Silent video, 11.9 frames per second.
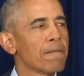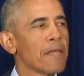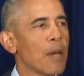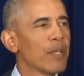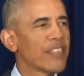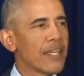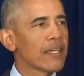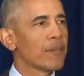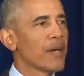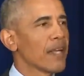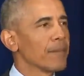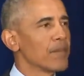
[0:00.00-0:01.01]
But think
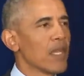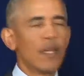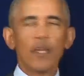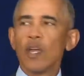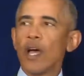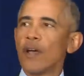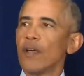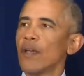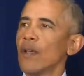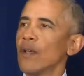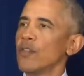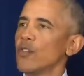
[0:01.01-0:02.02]
about it. Yeah,
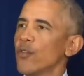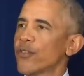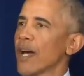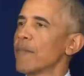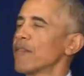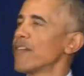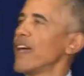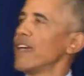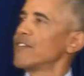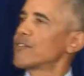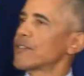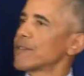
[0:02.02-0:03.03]
you've come of
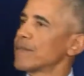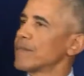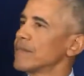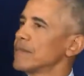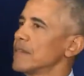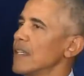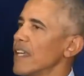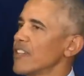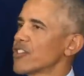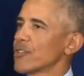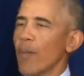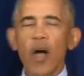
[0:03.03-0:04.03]
age in a
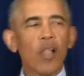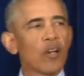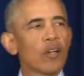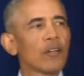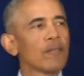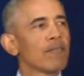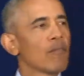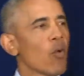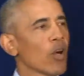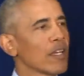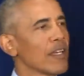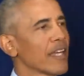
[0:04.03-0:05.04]
smaller, more
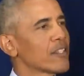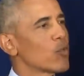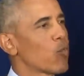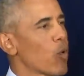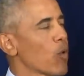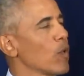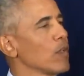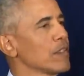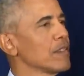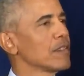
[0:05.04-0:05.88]
connected world